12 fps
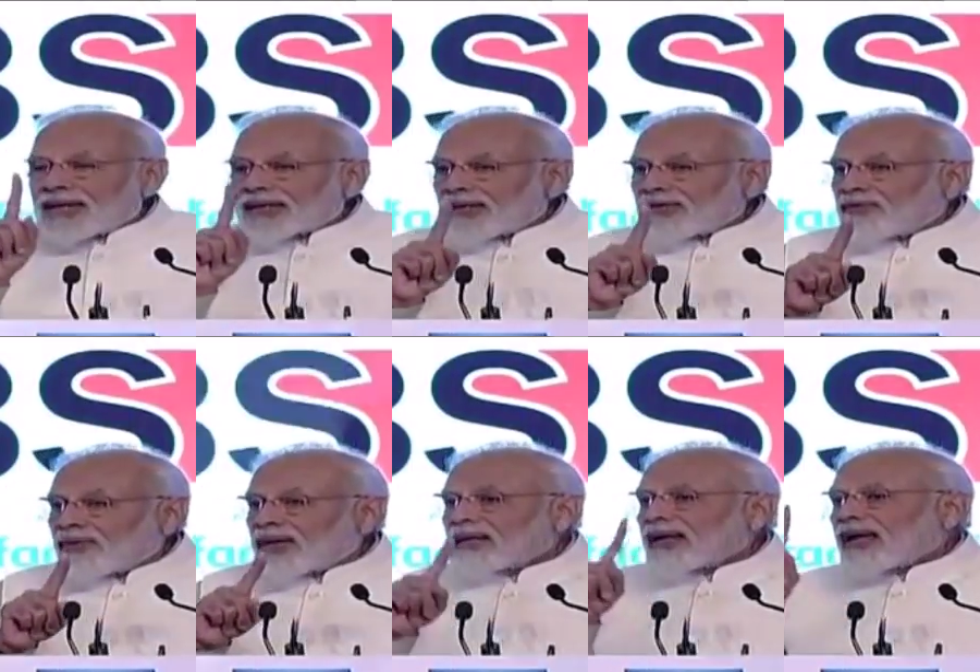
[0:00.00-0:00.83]

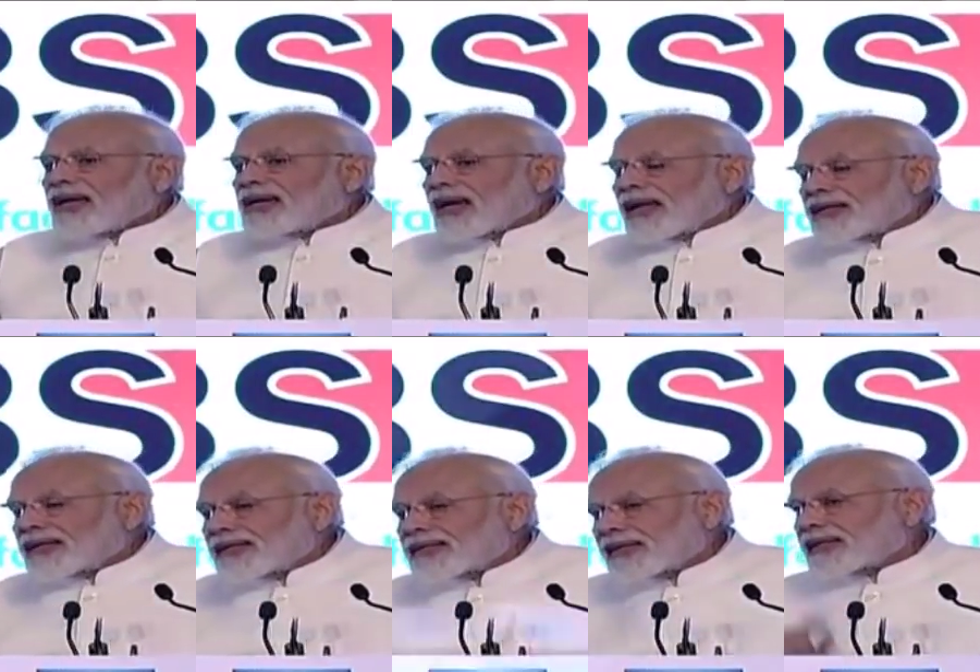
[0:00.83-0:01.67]
91 and
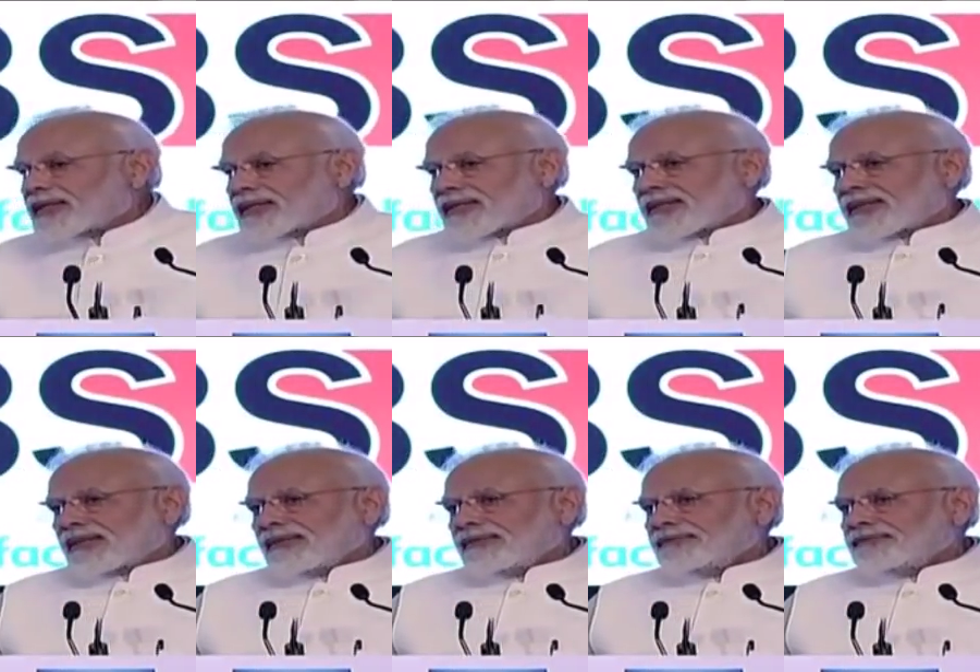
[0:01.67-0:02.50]
96
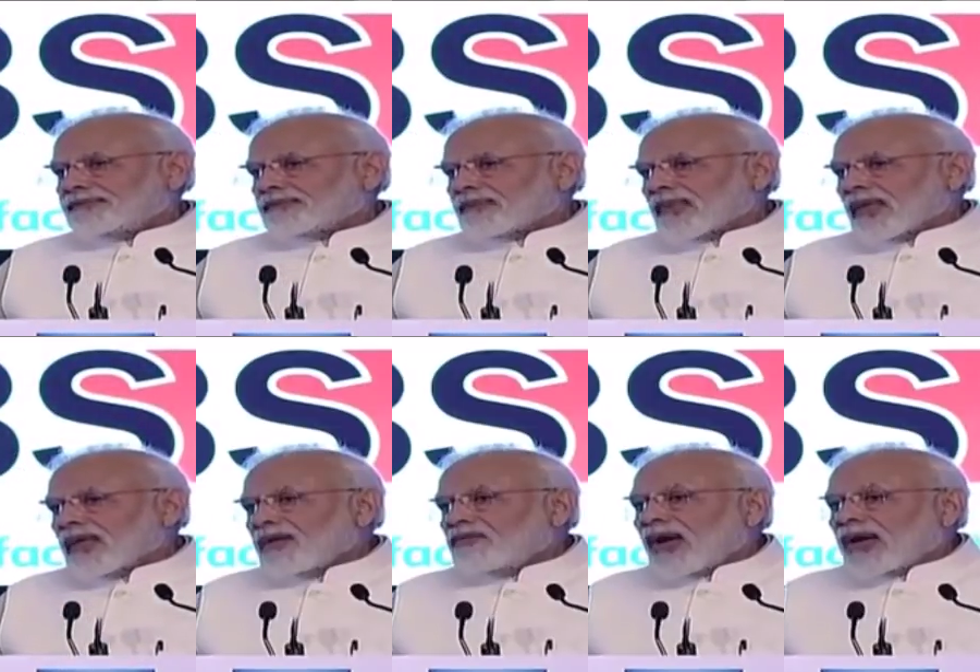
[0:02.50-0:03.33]

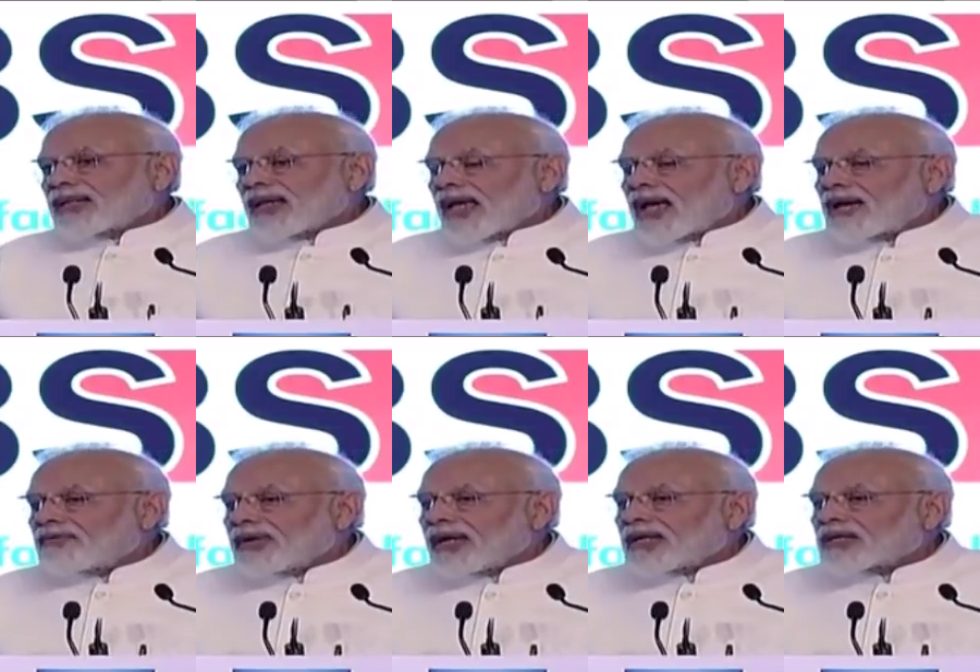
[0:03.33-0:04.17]
where the
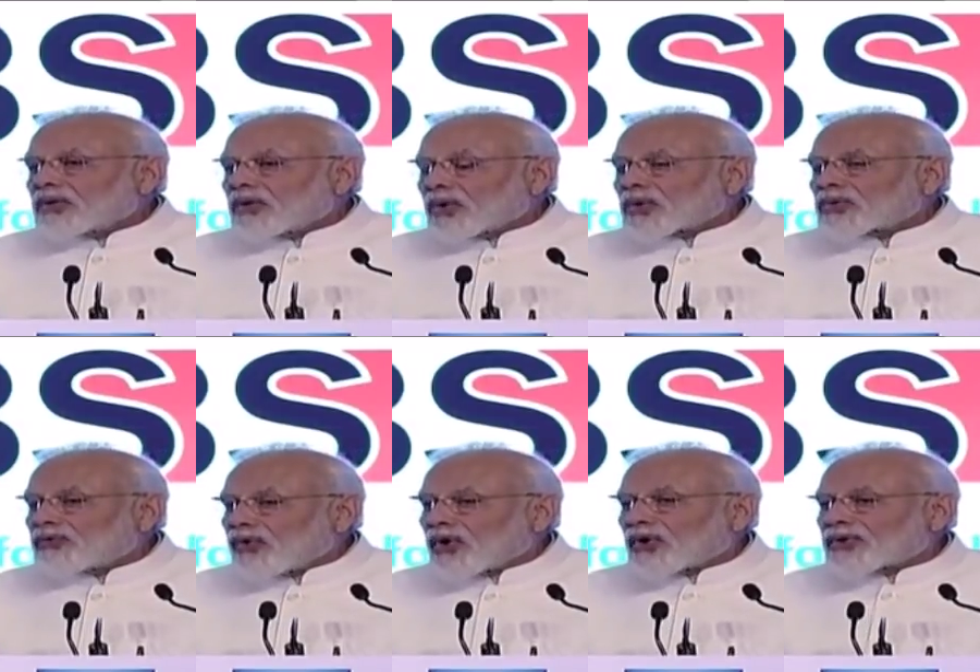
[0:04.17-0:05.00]
average growth
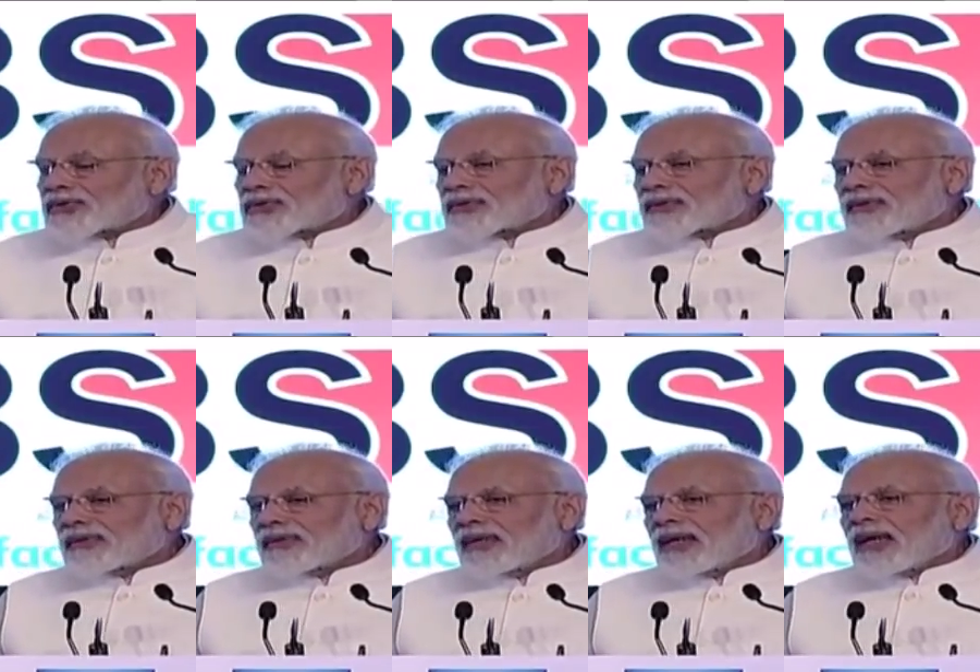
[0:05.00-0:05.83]
was
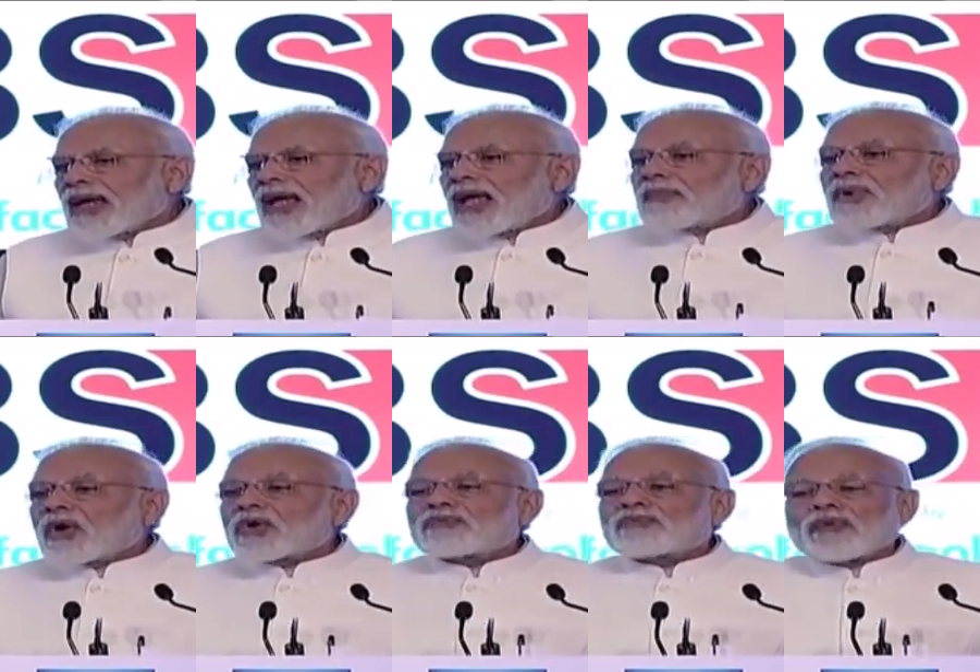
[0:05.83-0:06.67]

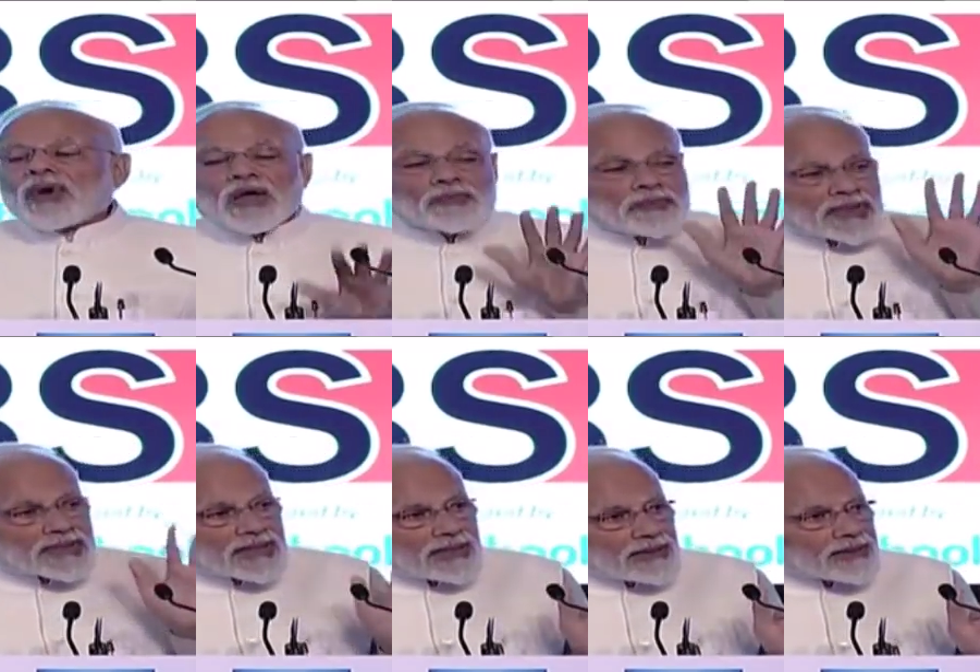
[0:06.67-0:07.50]
about
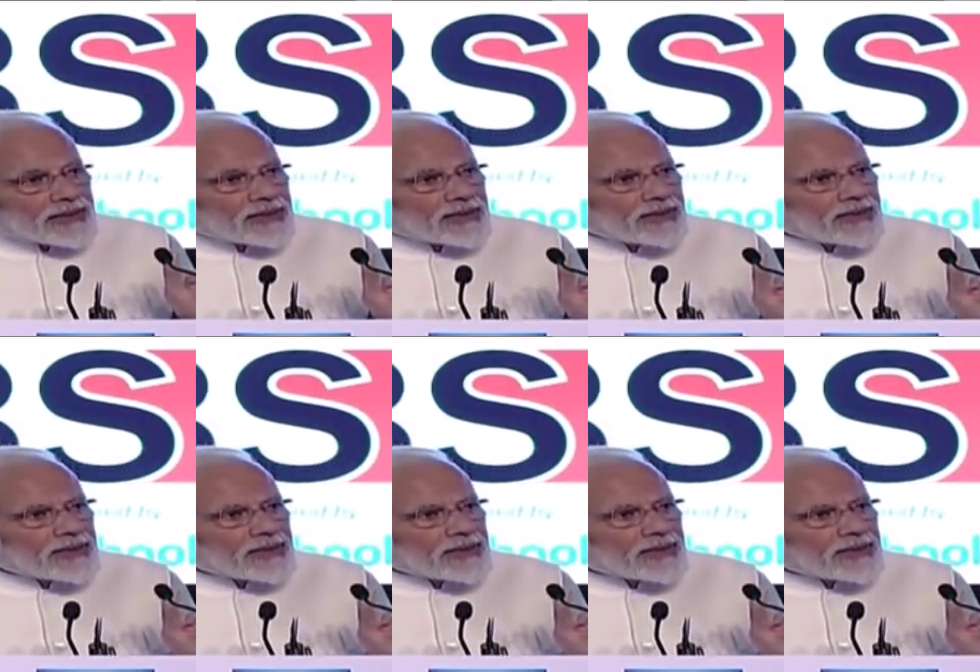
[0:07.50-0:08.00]
5%,